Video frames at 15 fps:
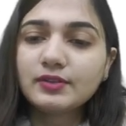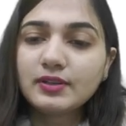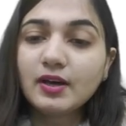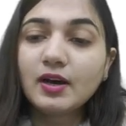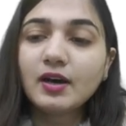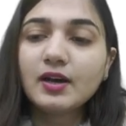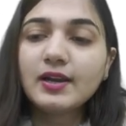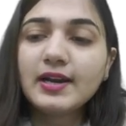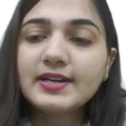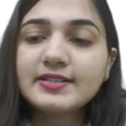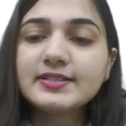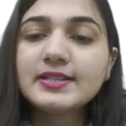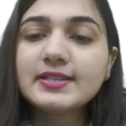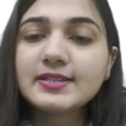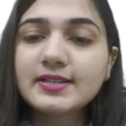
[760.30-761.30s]

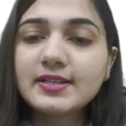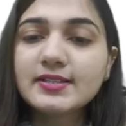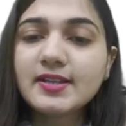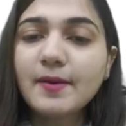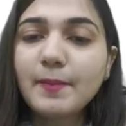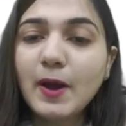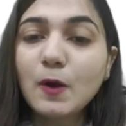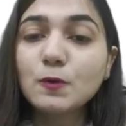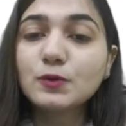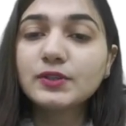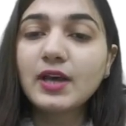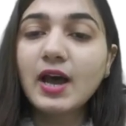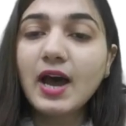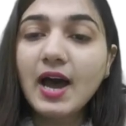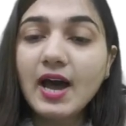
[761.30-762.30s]
let's discuss about
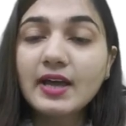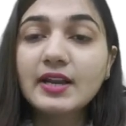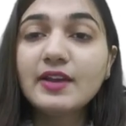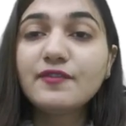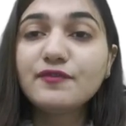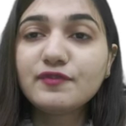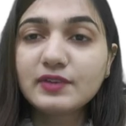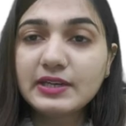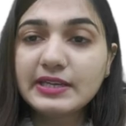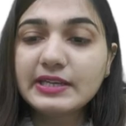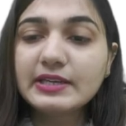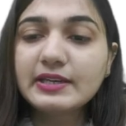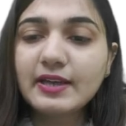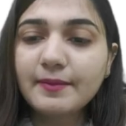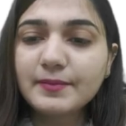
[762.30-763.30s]
the RF
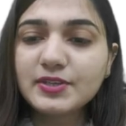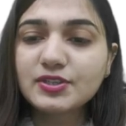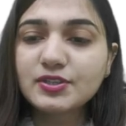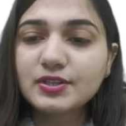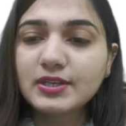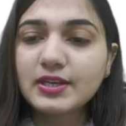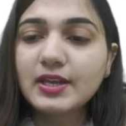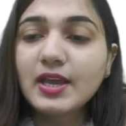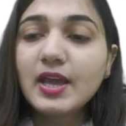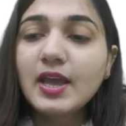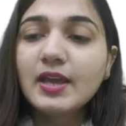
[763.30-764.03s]
clean chemistry.